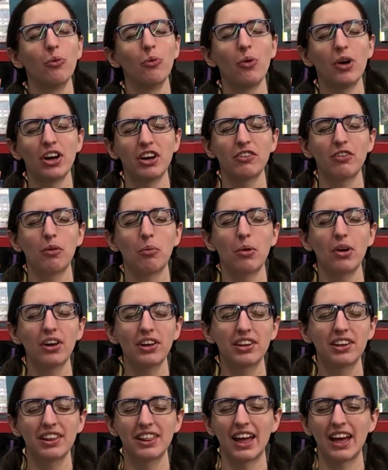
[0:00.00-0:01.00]
wonderful
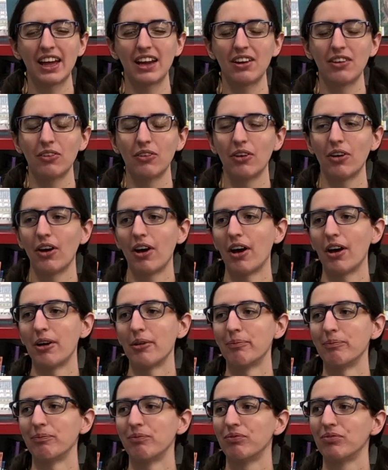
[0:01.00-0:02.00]
books that
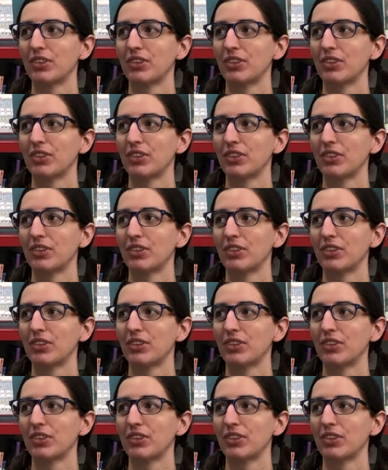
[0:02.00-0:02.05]
um,